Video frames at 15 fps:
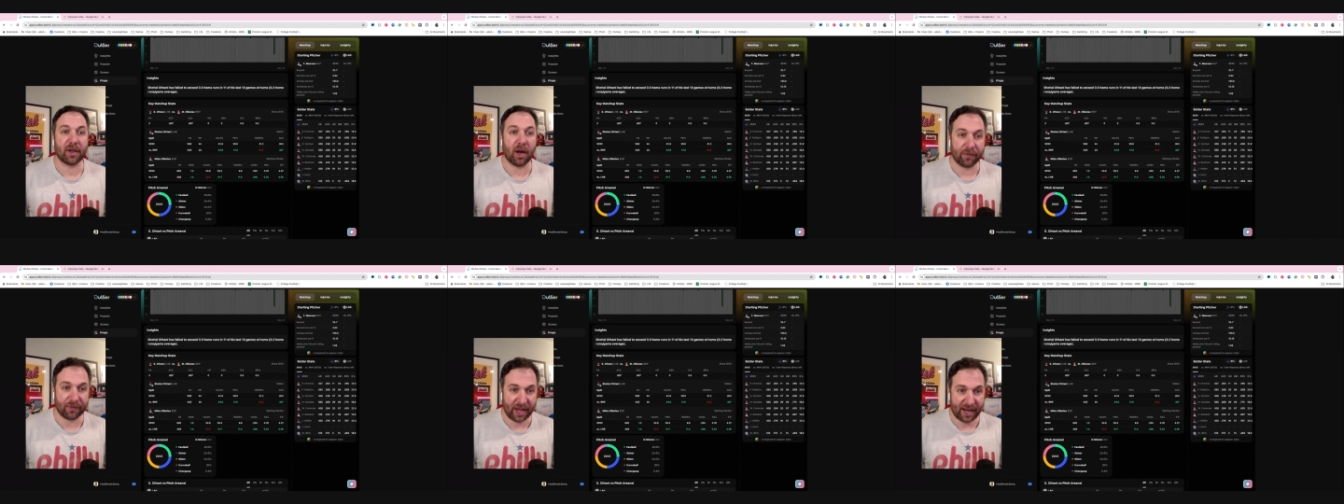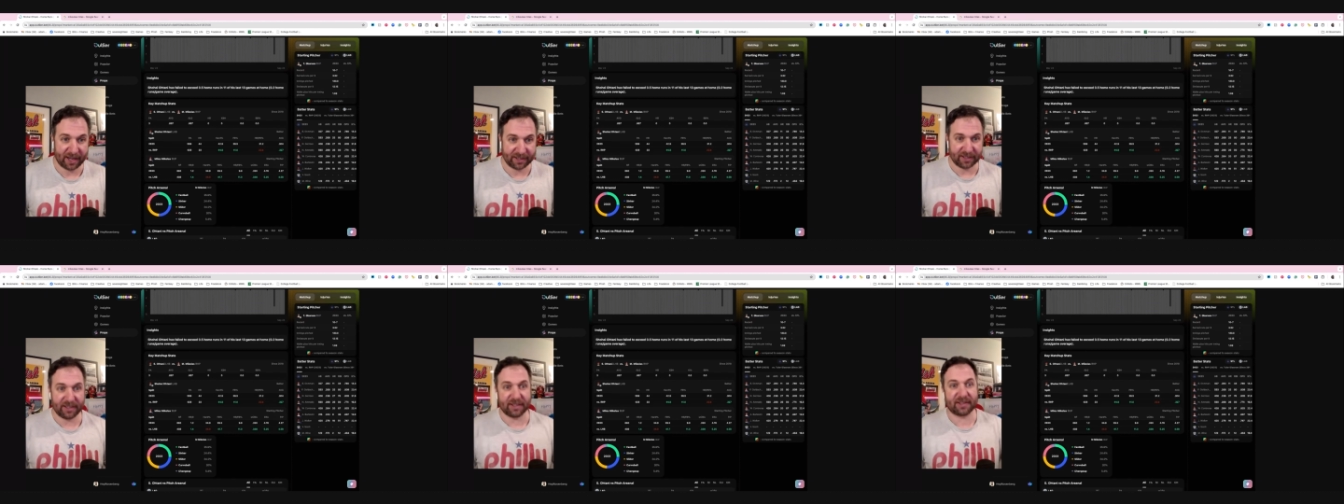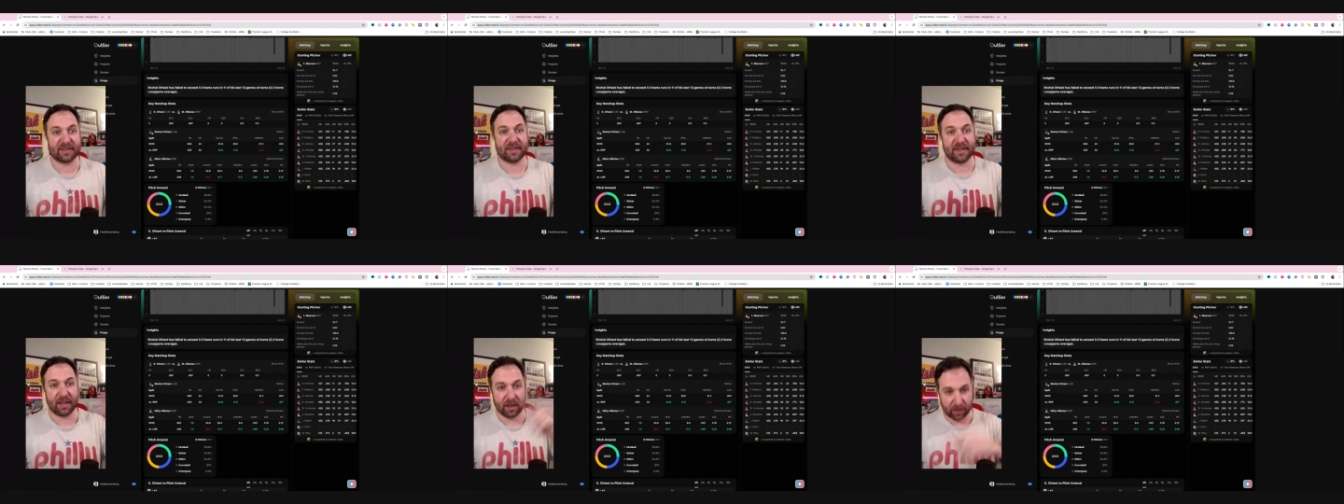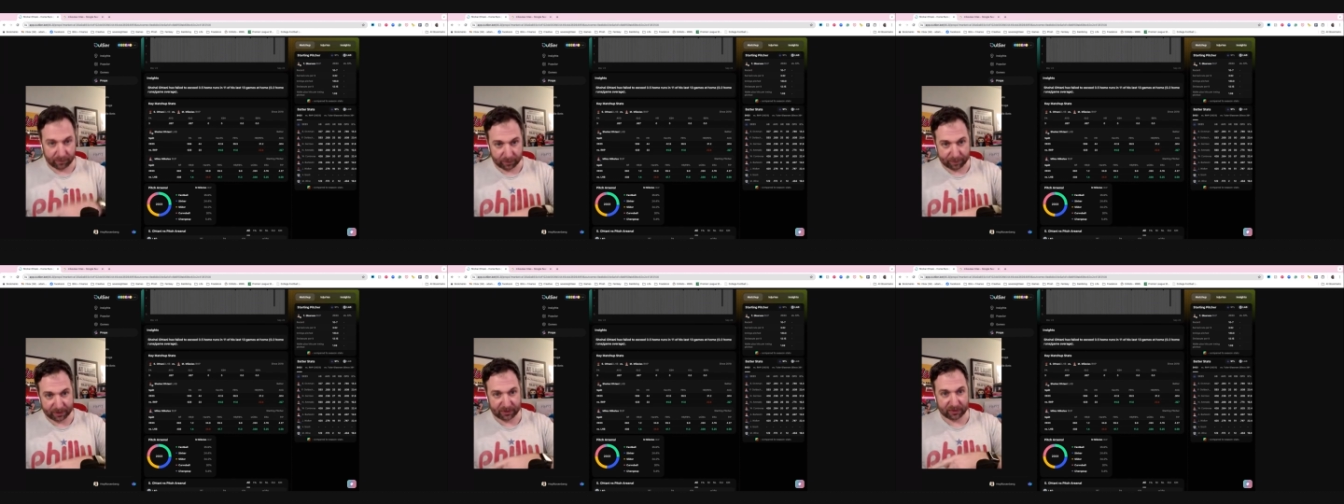of the handedness
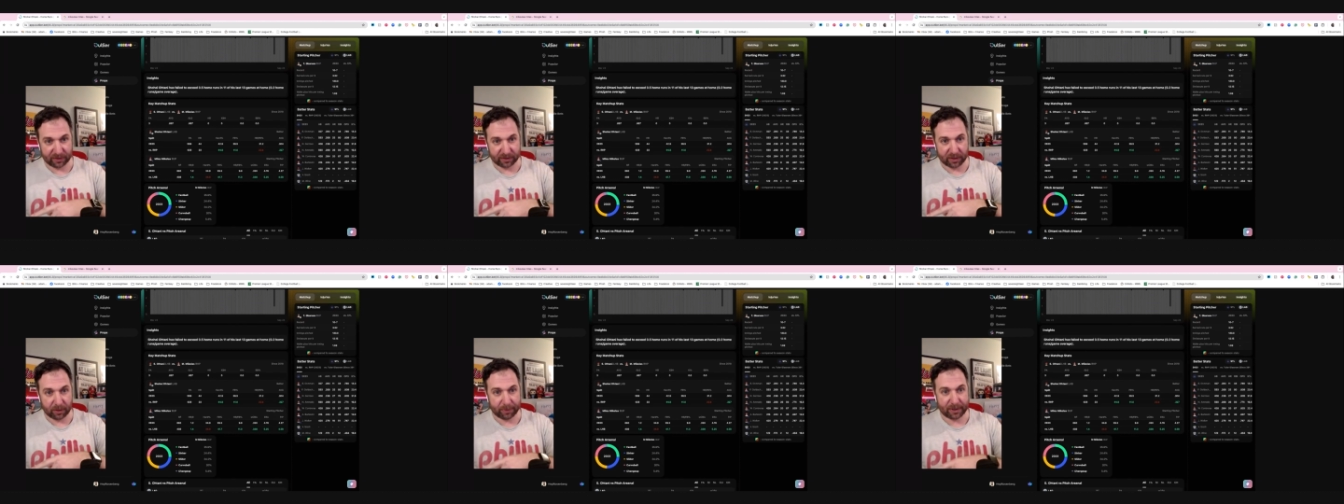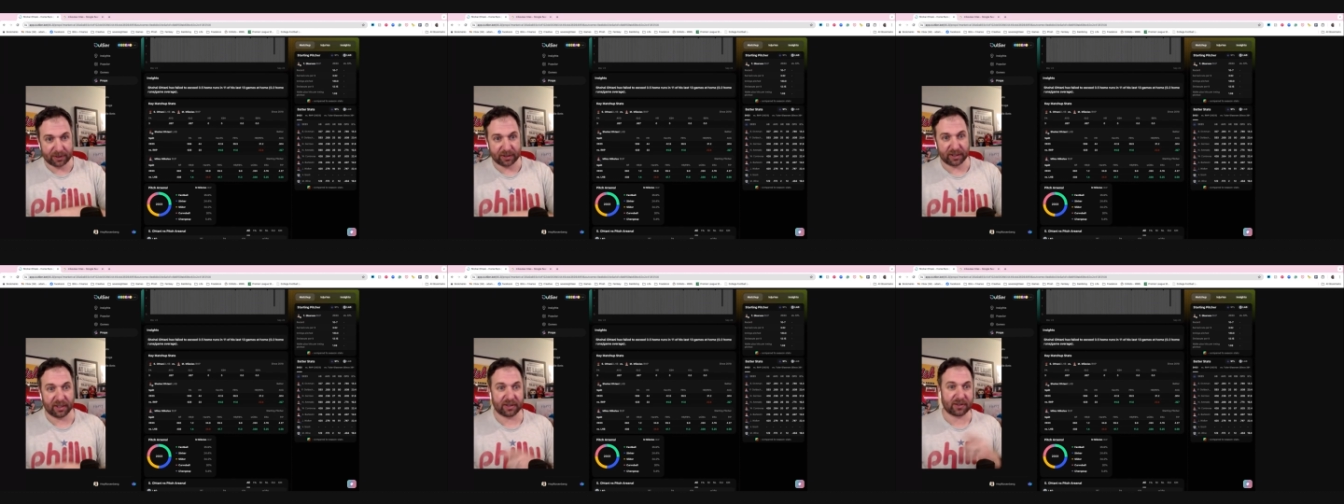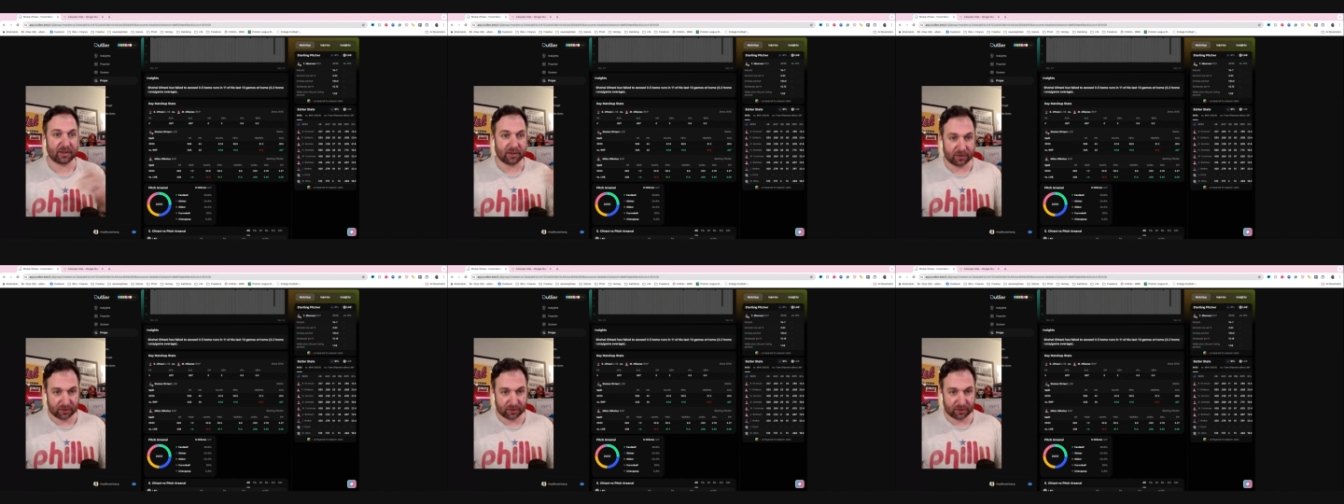of the pitcher that they're pitching against.